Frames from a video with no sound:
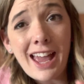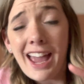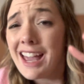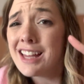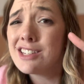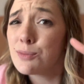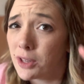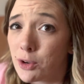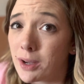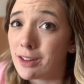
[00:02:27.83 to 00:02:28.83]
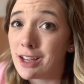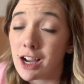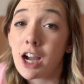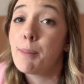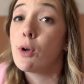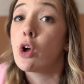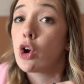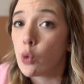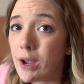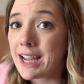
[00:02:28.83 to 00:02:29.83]
And really quickly, a couple
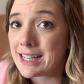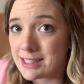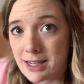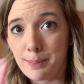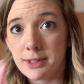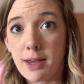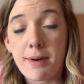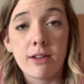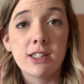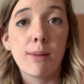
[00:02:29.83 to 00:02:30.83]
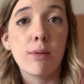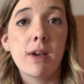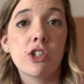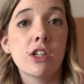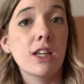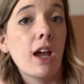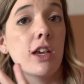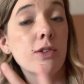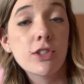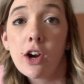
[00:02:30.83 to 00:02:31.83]
quick tips about sublimation to get
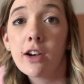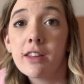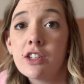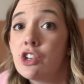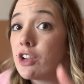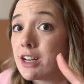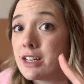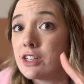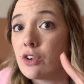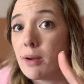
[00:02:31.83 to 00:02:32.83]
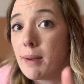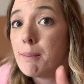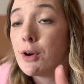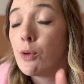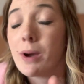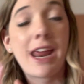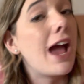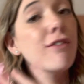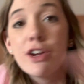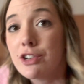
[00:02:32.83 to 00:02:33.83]
you started that you're gonna need to remember
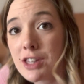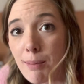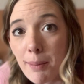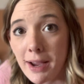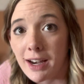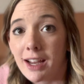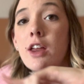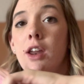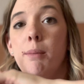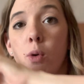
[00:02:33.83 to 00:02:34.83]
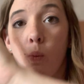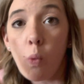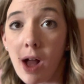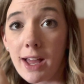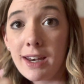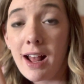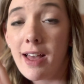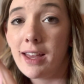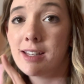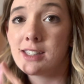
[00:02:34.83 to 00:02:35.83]
whenever you're sublimating. Number one
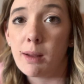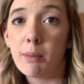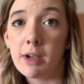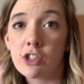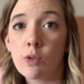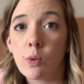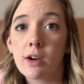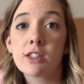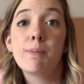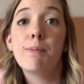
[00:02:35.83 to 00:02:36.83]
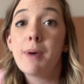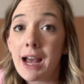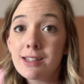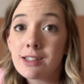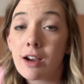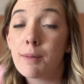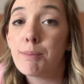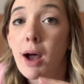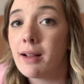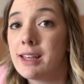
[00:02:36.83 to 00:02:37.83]
is sublimation works best on
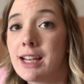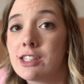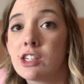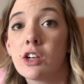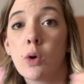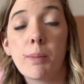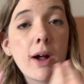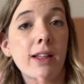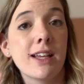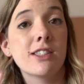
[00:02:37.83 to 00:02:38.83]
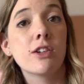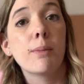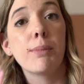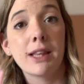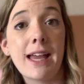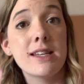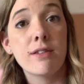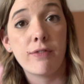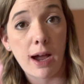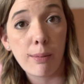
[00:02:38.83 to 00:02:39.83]
polyester or polyester blend
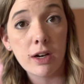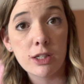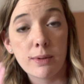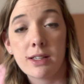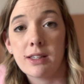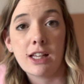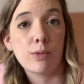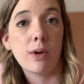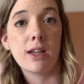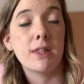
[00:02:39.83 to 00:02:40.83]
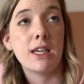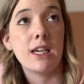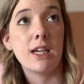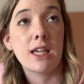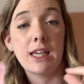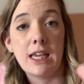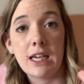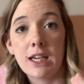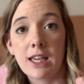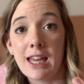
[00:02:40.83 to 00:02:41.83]
fabrics because that's what the
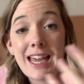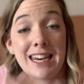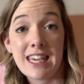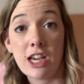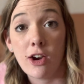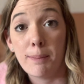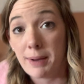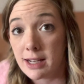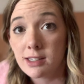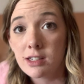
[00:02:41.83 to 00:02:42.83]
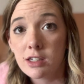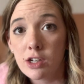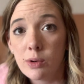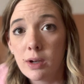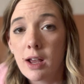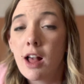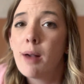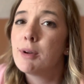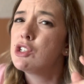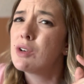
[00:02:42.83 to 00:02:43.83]
ink can adhere best to.
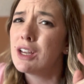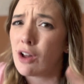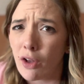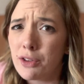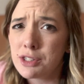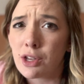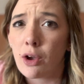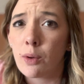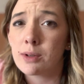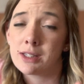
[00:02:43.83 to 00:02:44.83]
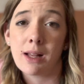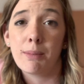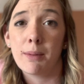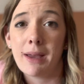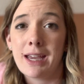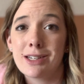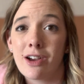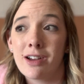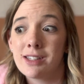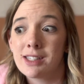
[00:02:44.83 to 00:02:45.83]
But you can also sublimate
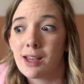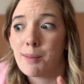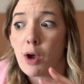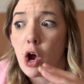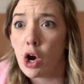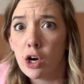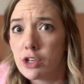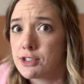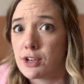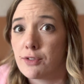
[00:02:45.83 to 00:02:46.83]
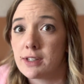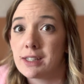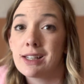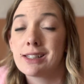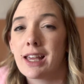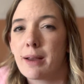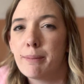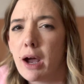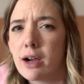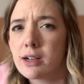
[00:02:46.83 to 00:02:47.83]
on some hard surfaces like
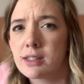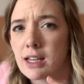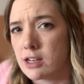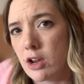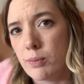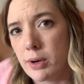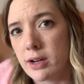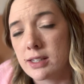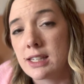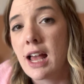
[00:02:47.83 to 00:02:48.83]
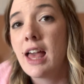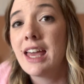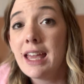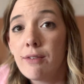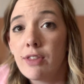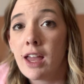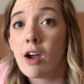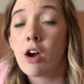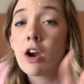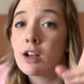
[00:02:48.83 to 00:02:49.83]
mugs and notebooks if they
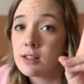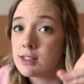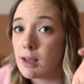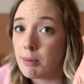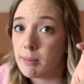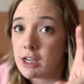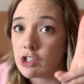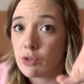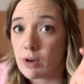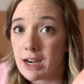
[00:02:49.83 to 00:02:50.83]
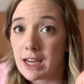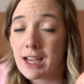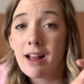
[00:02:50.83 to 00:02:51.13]
are sublimation ready.